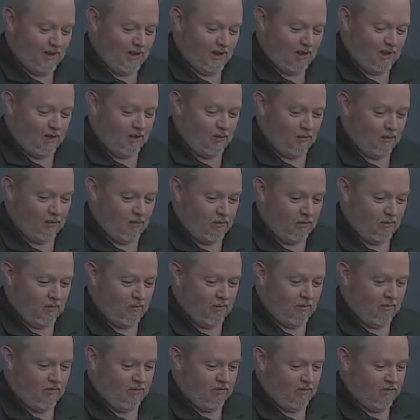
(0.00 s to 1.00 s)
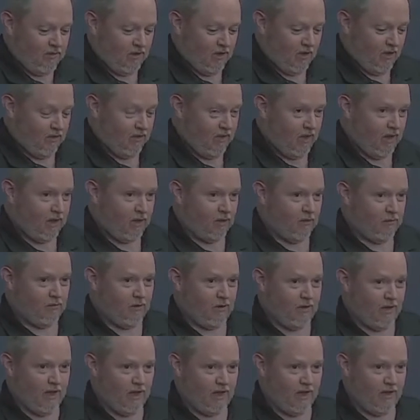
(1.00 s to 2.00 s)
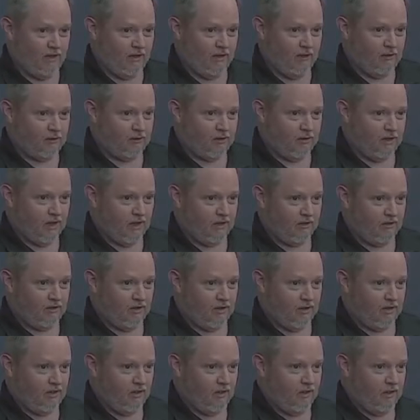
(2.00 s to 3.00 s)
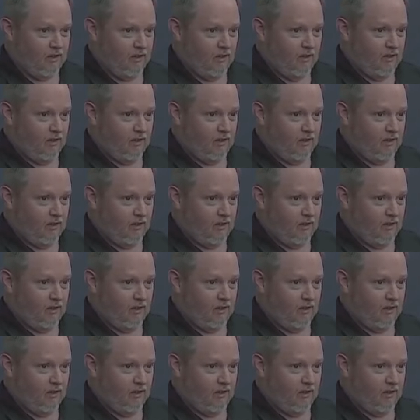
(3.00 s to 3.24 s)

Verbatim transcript: Um, John, thank you for that introduction.